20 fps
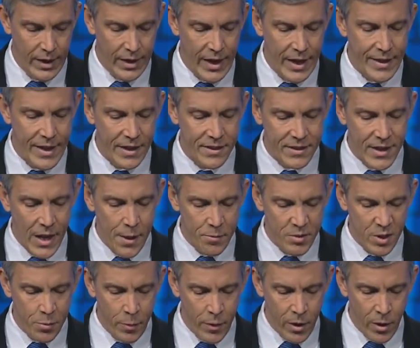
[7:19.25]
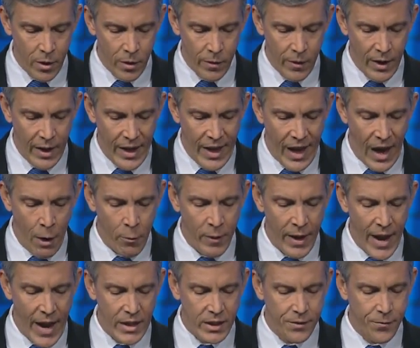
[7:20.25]
In that same spirit, I would
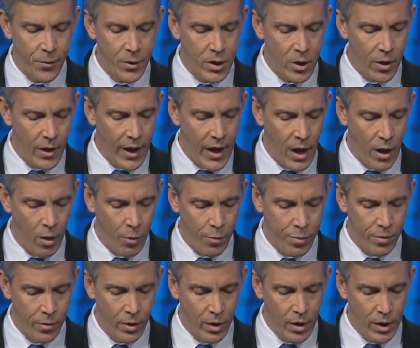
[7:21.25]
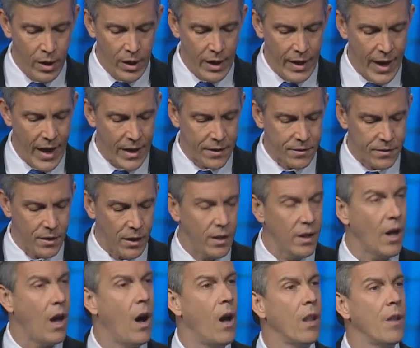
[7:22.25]
ask for your help and ask
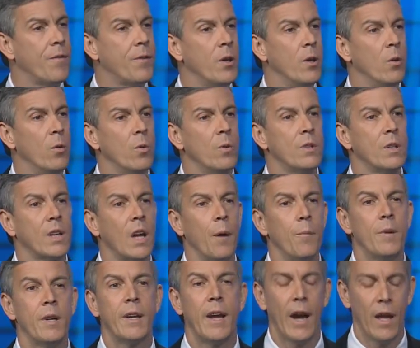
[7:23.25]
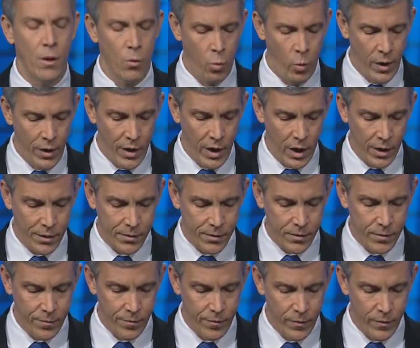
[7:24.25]
all of you to come together with us.